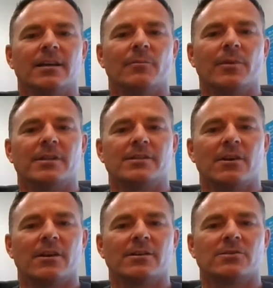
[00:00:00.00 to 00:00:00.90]
but it's the
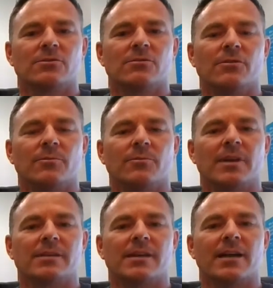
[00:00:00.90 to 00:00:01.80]
honest truth
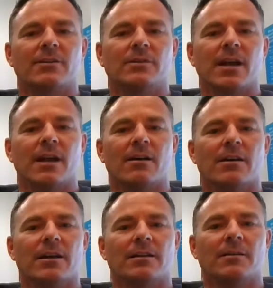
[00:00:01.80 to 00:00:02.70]
because I don't care
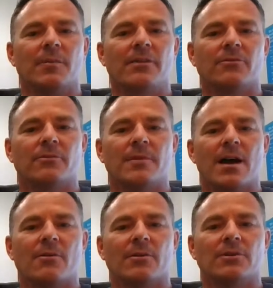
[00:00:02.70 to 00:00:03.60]
in a month from
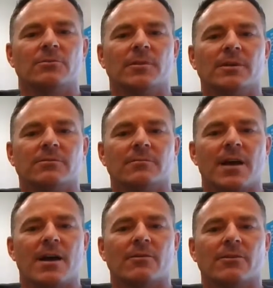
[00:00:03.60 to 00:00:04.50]
now, or 2 months from
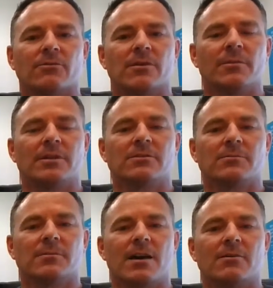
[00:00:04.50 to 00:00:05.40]
now, or 3 months
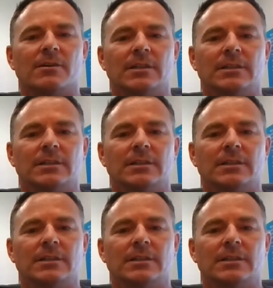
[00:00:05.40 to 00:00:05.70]
from now,